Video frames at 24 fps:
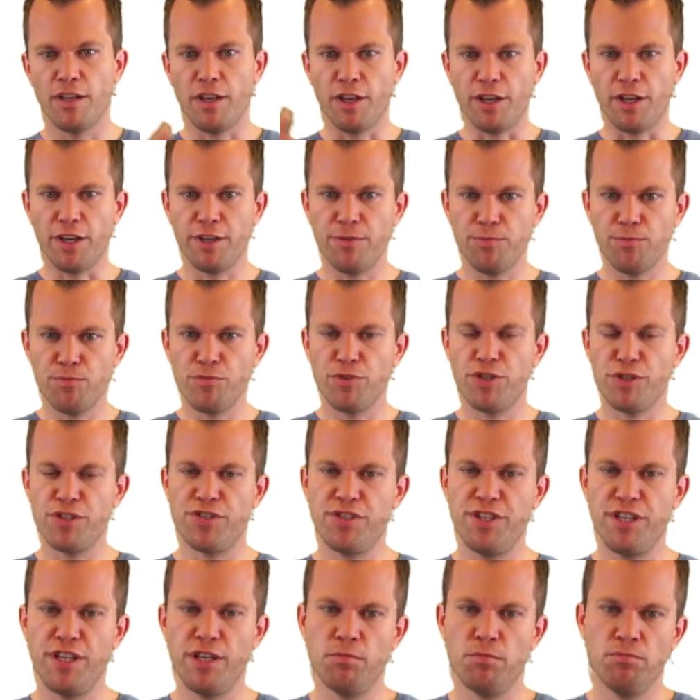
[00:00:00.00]
Here you
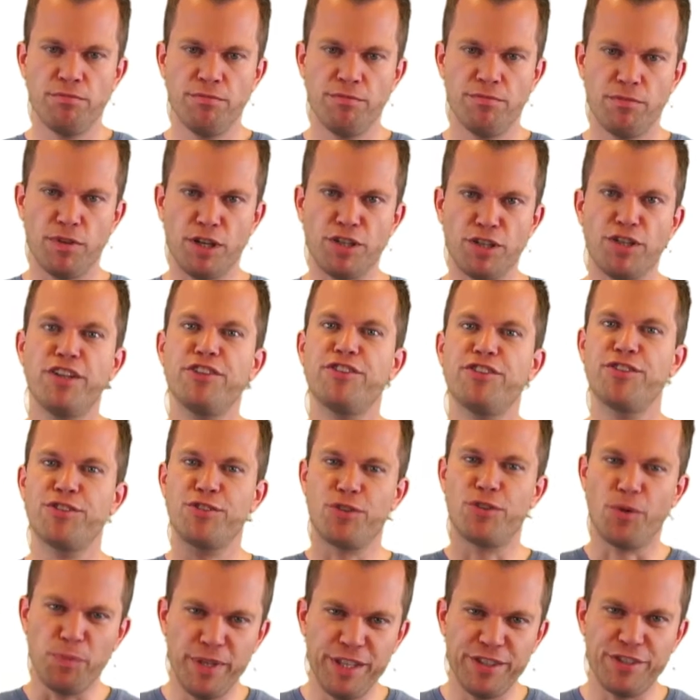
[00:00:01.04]
see a not
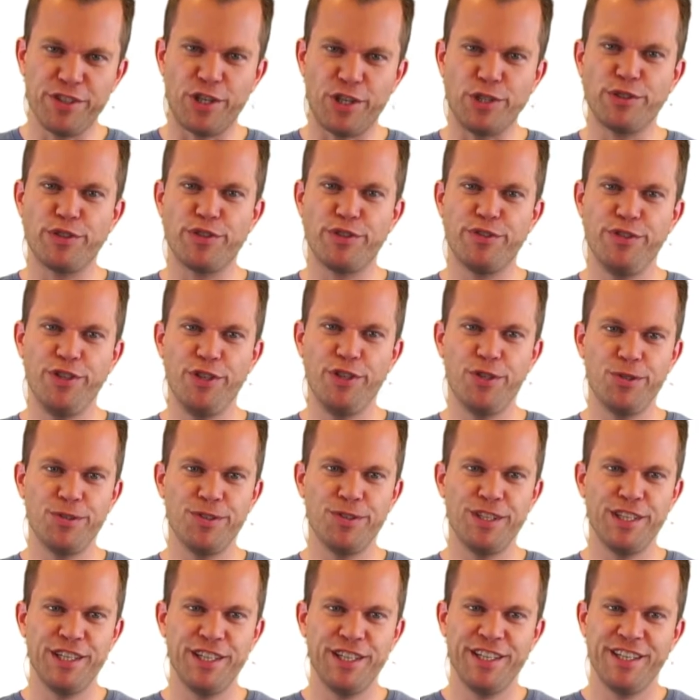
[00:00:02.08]
complete overview
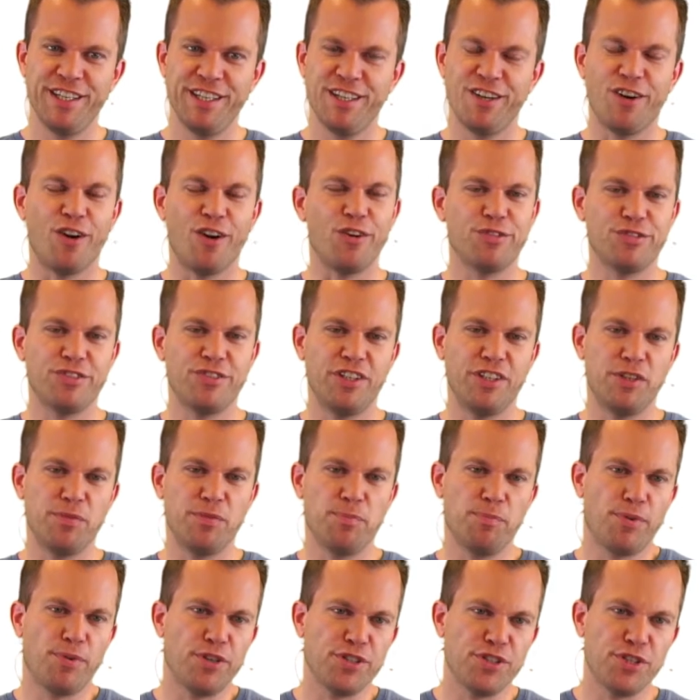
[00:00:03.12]
of the
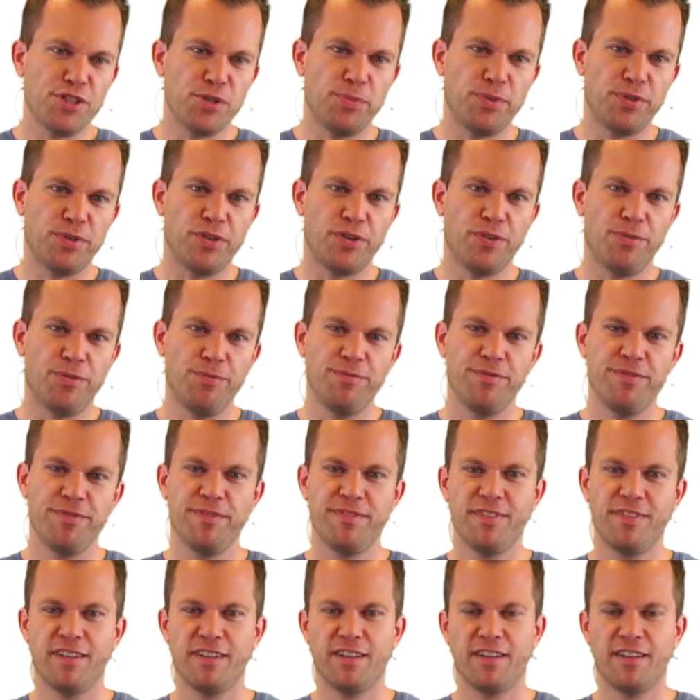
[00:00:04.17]
possible
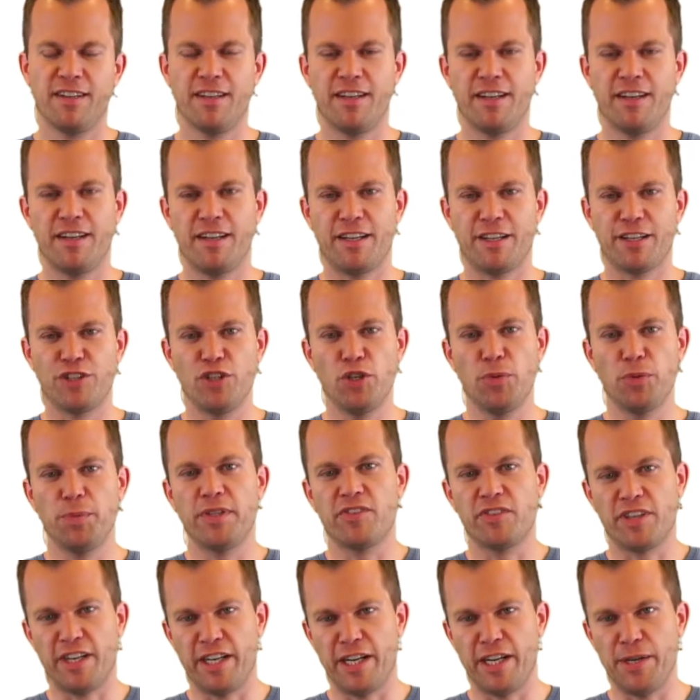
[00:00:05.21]

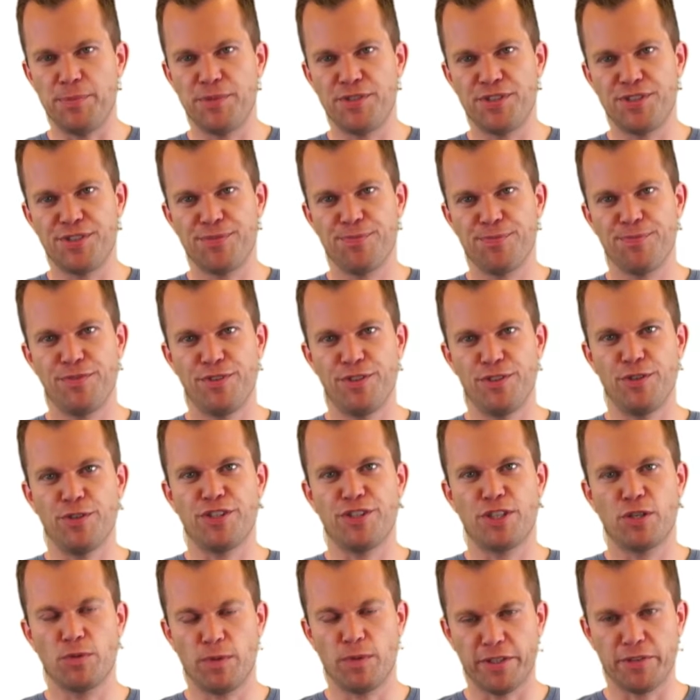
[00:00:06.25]
qubit types
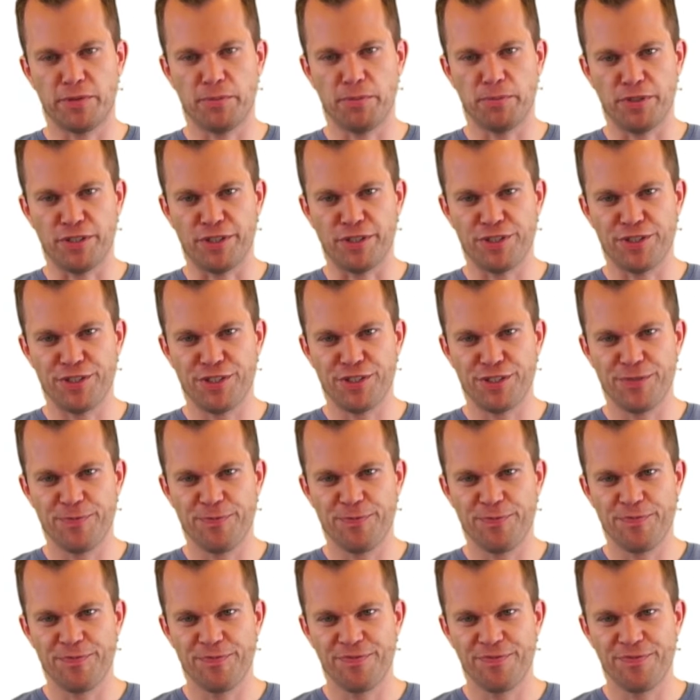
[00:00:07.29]
using quantum dots.